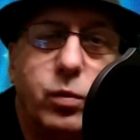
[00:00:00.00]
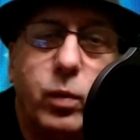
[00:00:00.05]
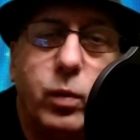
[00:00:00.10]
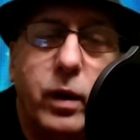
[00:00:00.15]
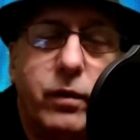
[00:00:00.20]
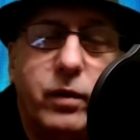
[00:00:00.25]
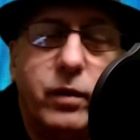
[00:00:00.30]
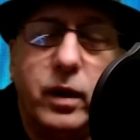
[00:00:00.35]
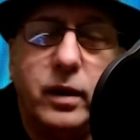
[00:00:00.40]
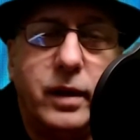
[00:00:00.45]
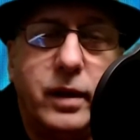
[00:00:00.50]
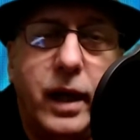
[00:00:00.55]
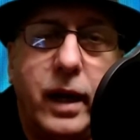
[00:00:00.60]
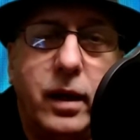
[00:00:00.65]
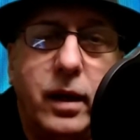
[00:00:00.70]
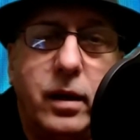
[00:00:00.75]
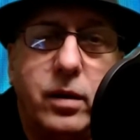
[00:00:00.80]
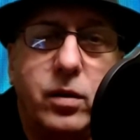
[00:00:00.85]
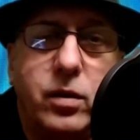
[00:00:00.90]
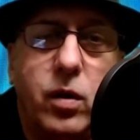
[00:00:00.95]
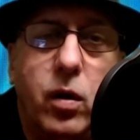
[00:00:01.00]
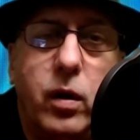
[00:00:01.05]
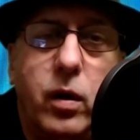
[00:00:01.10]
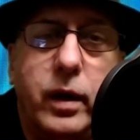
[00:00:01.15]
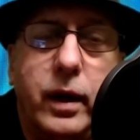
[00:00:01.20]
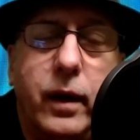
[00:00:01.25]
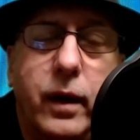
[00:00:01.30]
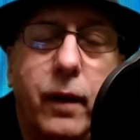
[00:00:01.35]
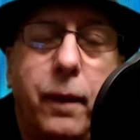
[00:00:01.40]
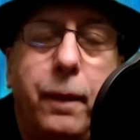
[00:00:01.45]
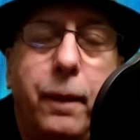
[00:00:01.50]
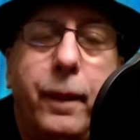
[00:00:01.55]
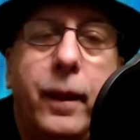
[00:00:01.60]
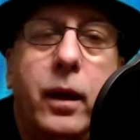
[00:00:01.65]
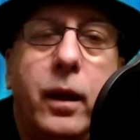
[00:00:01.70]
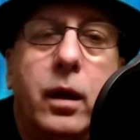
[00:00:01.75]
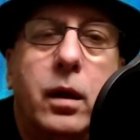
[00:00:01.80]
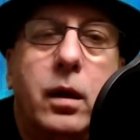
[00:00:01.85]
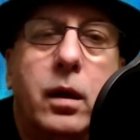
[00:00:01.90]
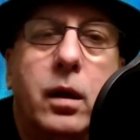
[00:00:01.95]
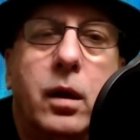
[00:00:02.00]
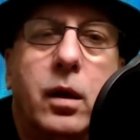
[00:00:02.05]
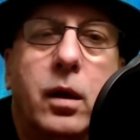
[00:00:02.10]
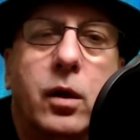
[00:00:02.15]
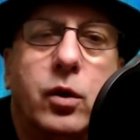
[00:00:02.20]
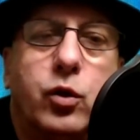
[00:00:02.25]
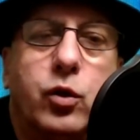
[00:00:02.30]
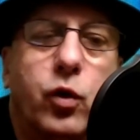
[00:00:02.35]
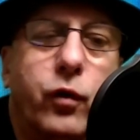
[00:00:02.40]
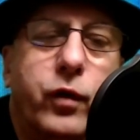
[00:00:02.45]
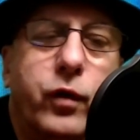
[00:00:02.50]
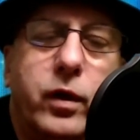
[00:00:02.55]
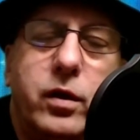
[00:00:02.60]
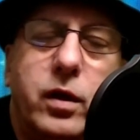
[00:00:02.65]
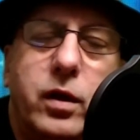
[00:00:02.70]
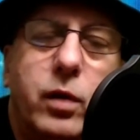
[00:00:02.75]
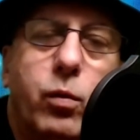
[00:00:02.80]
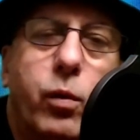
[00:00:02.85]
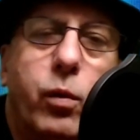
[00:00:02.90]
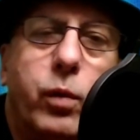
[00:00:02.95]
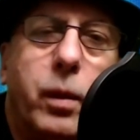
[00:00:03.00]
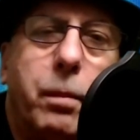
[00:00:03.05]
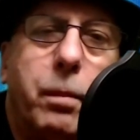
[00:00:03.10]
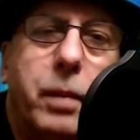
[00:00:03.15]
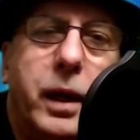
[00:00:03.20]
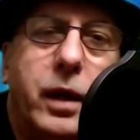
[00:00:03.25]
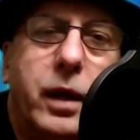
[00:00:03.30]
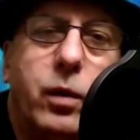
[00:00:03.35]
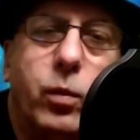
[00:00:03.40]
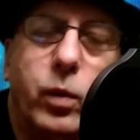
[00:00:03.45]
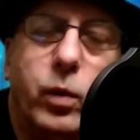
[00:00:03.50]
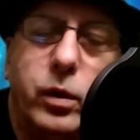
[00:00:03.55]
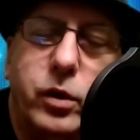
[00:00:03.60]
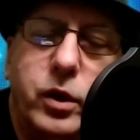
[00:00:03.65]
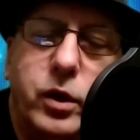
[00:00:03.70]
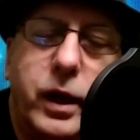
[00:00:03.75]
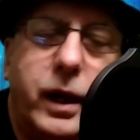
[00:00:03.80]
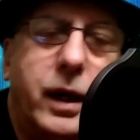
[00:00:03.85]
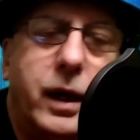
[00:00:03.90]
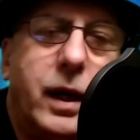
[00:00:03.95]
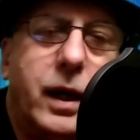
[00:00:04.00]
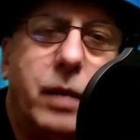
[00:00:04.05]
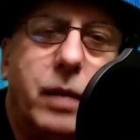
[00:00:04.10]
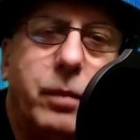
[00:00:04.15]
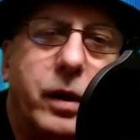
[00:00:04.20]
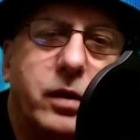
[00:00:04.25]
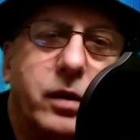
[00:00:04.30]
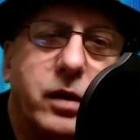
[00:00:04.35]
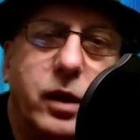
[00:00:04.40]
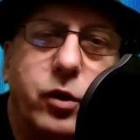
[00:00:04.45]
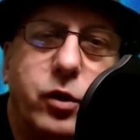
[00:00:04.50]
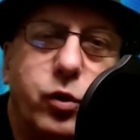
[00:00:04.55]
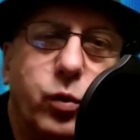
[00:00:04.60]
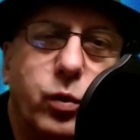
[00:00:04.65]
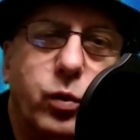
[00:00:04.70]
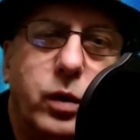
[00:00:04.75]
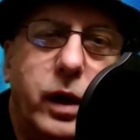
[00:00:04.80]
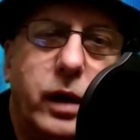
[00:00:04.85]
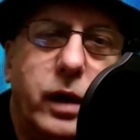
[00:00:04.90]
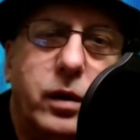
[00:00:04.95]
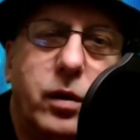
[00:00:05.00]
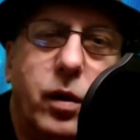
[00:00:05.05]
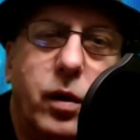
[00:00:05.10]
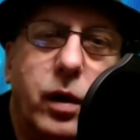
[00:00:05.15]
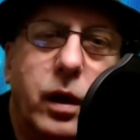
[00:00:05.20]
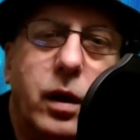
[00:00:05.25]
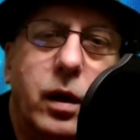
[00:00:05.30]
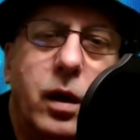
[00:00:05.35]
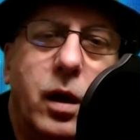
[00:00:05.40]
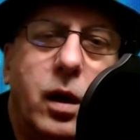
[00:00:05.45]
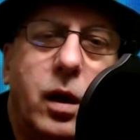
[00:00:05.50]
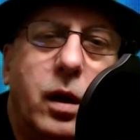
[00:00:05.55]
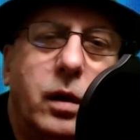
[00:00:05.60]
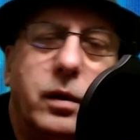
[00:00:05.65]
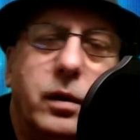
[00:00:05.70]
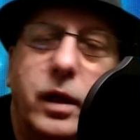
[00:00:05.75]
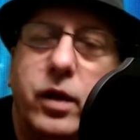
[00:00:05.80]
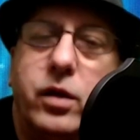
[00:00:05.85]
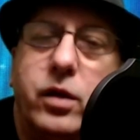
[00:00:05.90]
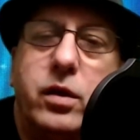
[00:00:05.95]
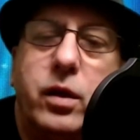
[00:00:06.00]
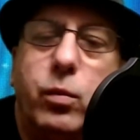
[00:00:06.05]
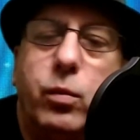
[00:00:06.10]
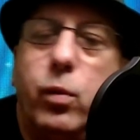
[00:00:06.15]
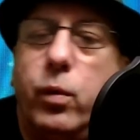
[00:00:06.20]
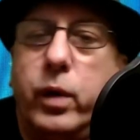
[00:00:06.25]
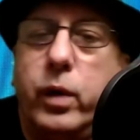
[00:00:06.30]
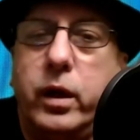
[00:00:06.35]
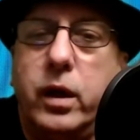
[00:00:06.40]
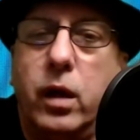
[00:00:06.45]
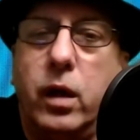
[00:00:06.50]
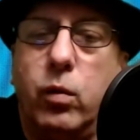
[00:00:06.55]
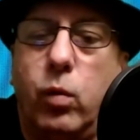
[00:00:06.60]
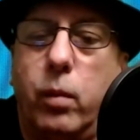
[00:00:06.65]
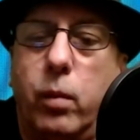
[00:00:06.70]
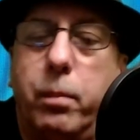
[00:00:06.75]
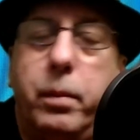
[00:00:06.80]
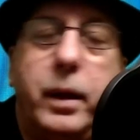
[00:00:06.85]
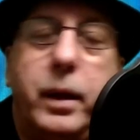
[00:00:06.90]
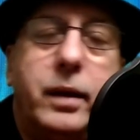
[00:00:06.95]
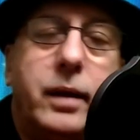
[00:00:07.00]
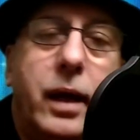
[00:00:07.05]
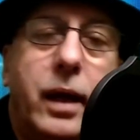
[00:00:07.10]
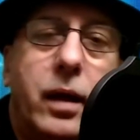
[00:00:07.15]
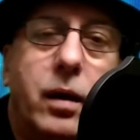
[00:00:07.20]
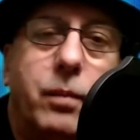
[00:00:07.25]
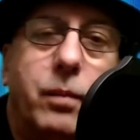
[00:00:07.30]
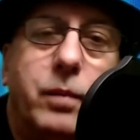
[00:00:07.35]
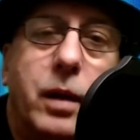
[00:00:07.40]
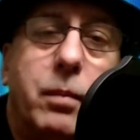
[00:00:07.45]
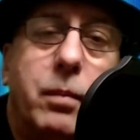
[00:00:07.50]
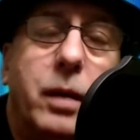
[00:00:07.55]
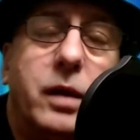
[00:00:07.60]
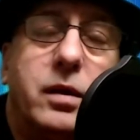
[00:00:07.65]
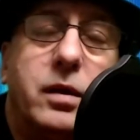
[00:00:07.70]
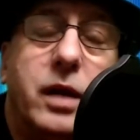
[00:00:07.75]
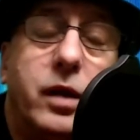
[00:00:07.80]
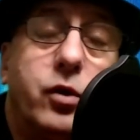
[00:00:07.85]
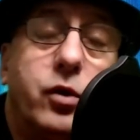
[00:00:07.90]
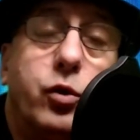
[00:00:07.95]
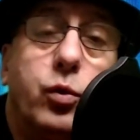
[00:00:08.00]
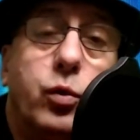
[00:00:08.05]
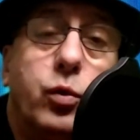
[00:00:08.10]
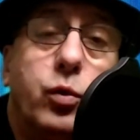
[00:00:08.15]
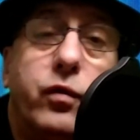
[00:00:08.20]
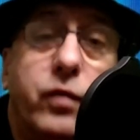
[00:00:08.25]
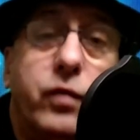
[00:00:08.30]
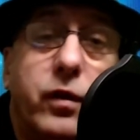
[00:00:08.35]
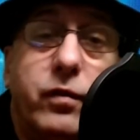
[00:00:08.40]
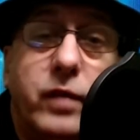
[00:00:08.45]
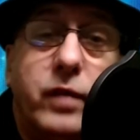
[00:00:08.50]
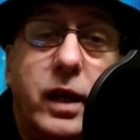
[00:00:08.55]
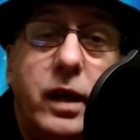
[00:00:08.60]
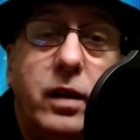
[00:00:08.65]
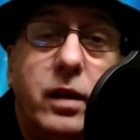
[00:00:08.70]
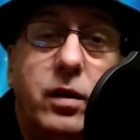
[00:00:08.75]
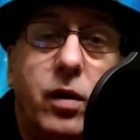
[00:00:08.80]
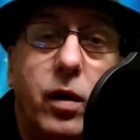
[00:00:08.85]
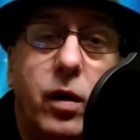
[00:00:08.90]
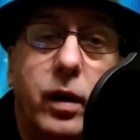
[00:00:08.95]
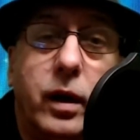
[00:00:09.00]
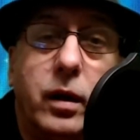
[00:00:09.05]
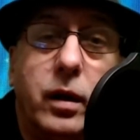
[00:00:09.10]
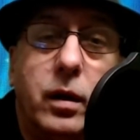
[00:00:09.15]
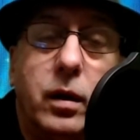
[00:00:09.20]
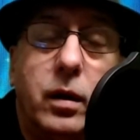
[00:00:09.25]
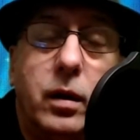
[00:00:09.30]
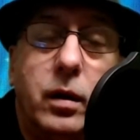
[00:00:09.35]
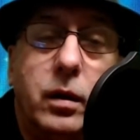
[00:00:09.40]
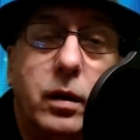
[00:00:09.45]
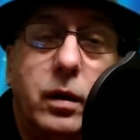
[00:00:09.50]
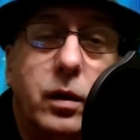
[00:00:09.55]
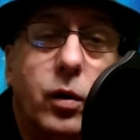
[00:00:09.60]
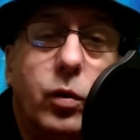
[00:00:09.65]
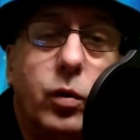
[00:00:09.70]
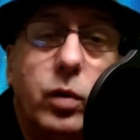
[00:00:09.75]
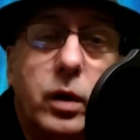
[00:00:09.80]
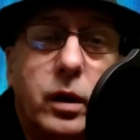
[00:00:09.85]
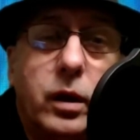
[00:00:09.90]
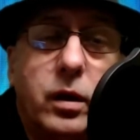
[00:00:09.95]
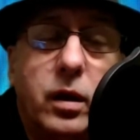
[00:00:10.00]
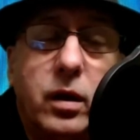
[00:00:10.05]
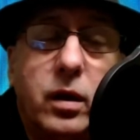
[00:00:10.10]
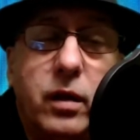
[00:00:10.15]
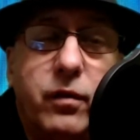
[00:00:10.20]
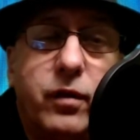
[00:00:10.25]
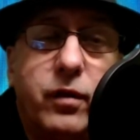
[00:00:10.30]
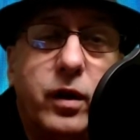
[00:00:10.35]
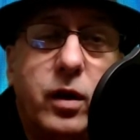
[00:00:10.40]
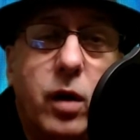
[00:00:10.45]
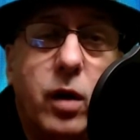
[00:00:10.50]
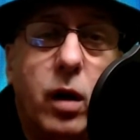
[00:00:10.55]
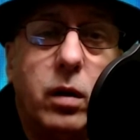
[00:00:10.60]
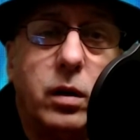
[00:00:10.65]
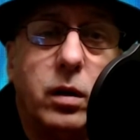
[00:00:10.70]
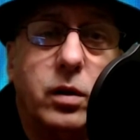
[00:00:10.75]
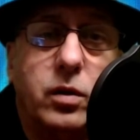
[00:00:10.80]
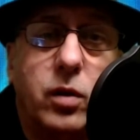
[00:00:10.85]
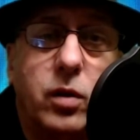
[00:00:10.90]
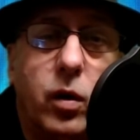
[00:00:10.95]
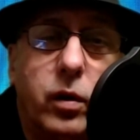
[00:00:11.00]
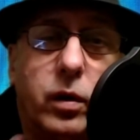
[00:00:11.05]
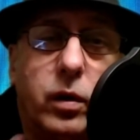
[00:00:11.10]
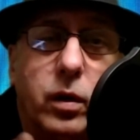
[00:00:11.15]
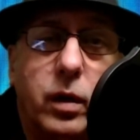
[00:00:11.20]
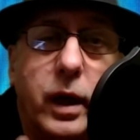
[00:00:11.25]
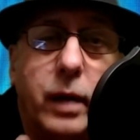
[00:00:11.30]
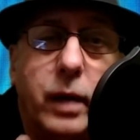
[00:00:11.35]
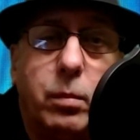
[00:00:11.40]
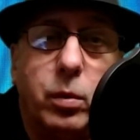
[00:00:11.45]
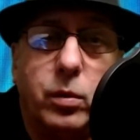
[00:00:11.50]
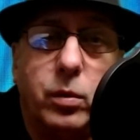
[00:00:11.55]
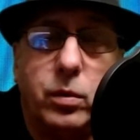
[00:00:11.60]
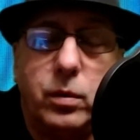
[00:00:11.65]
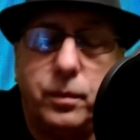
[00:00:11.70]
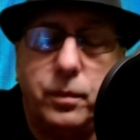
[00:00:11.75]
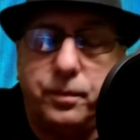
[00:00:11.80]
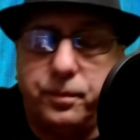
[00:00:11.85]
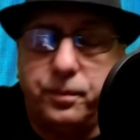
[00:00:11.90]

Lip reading: whatever the date is on there. So if you see one with a pink one, check it out. It might say June 10th on it. Then you see one with a yellow one, pick that up. That might say June 15th on it. You know, look at the different colors on the labels,